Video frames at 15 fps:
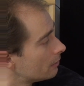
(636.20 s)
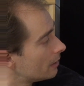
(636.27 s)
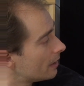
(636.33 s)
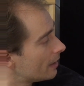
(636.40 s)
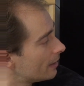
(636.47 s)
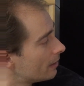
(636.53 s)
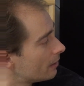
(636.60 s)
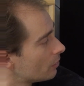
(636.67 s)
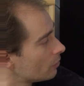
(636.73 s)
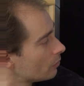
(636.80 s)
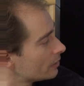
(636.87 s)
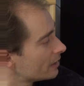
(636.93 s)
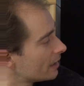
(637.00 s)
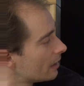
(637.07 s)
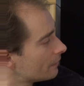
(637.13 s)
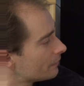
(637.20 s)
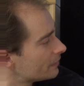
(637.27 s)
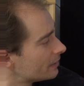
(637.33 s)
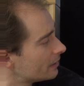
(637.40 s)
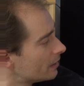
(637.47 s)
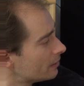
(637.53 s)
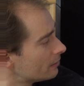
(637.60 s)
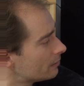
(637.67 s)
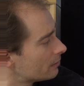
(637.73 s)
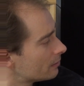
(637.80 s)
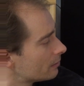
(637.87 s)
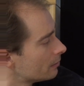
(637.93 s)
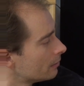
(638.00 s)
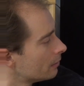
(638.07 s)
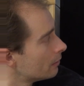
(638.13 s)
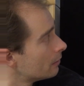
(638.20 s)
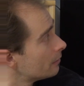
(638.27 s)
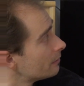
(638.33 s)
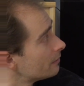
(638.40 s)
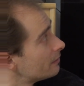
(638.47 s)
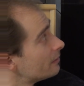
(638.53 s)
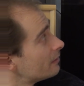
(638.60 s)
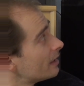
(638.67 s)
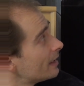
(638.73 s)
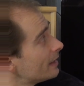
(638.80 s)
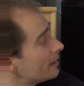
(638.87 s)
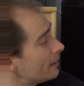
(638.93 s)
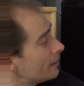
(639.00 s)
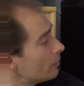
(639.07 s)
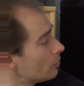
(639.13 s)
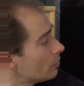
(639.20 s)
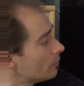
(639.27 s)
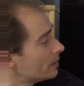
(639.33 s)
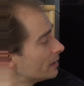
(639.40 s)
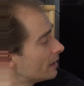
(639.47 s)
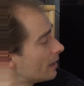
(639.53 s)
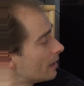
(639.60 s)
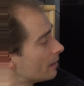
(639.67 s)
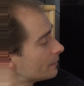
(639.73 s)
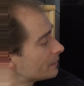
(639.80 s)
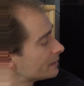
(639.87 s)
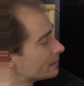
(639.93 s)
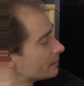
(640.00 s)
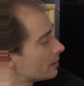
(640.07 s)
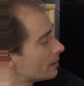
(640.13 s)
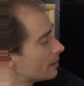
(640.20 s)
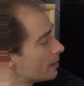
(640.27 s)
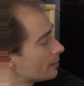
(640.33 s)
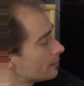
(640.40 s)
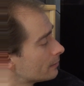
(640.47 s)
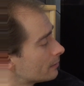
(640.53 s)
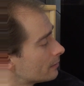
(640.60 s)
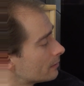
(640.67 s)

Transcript: Lay I already have that. Day I already have that.